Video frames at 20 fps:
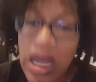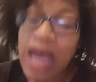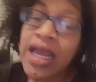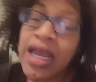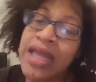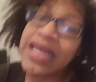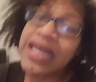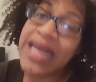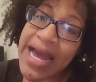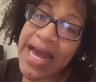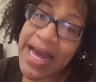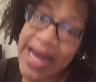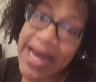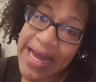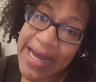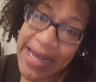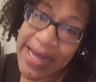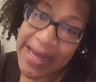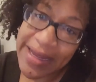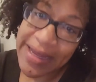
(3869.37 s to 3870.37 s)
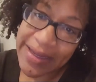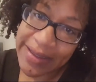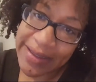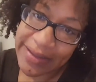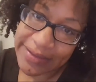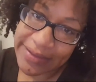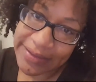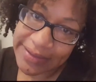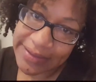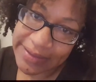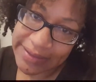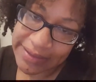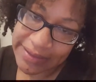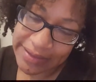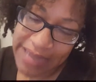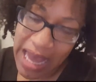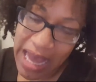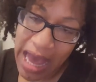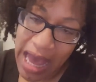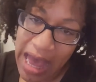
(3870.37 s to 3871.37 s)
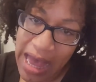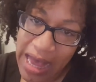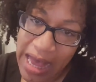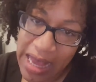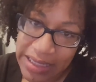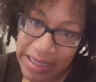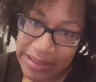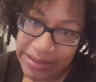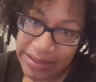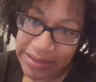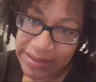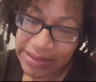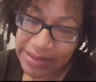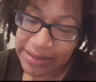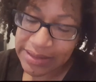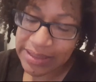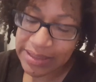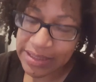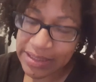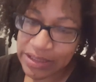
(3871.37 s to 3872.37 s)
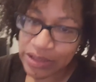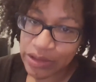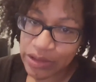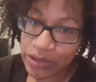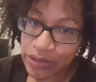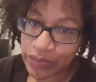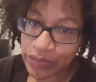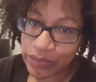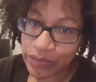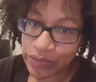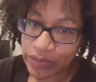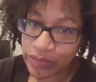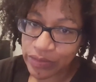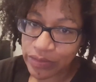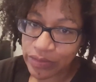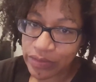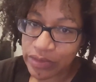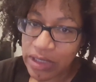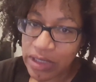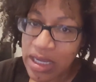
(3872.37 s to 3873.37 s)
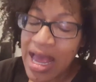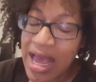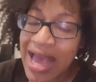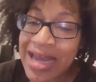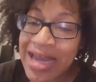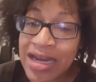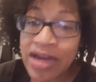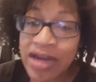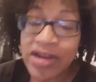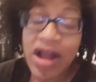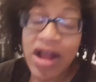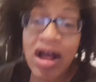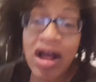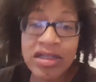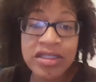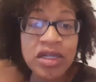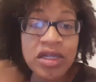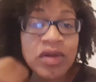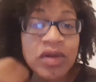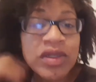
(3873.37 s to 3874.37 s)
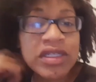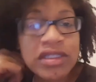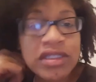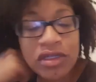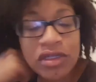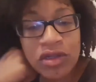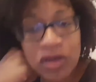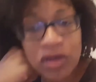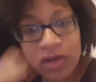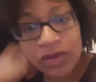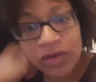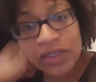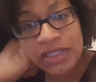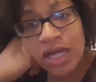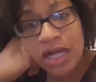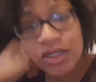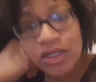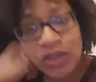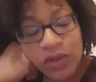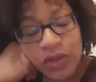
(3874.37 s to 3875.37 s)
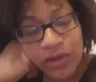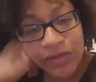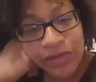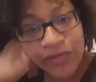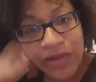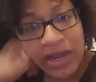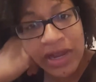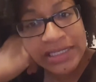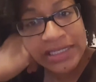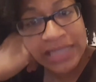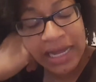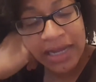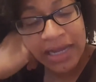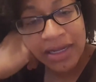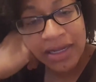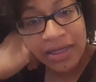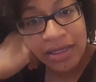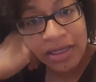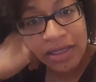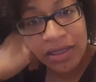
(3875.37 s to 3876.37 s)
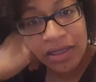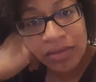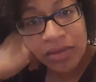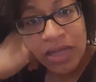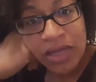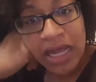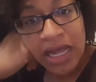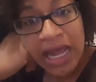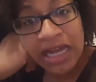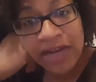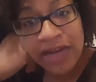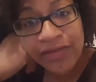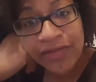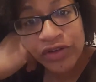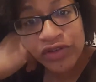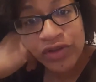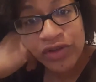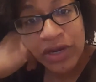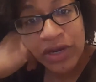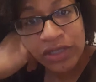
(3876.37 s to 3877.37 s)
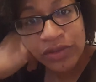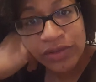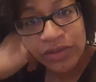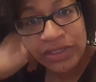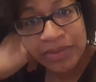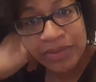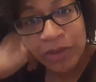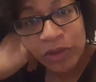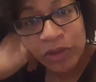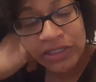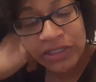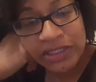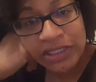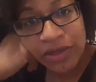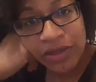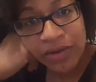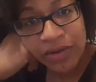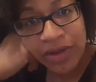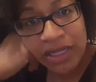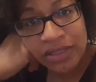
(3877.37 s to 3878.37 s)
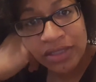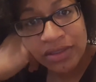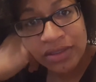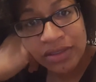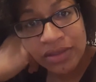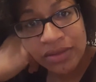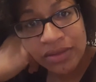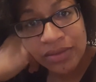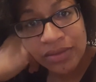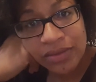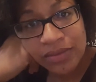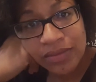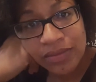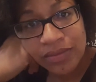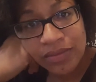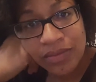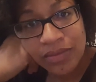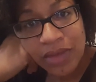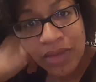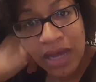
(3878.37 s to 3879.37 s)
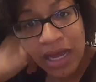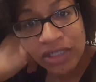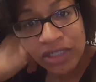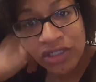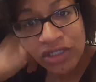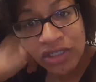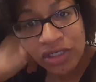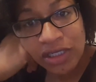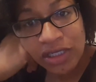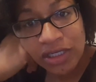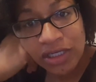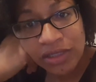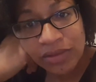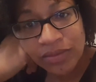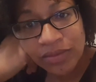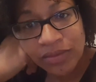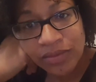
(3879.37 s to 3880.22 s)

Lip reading: Yes, they do. And it also is, you know, it's also good for anxiety. And if you're trying to quit smoking cigarettes, actually.